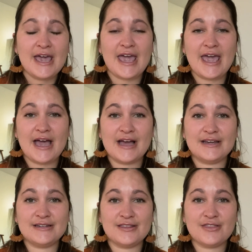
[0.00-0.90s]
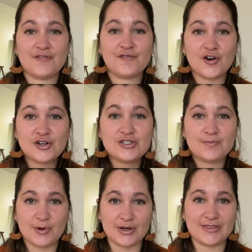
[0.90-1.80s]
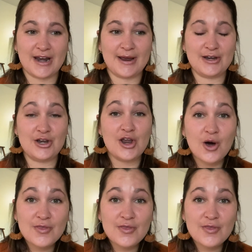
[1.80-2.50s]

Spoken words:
And the first book that I know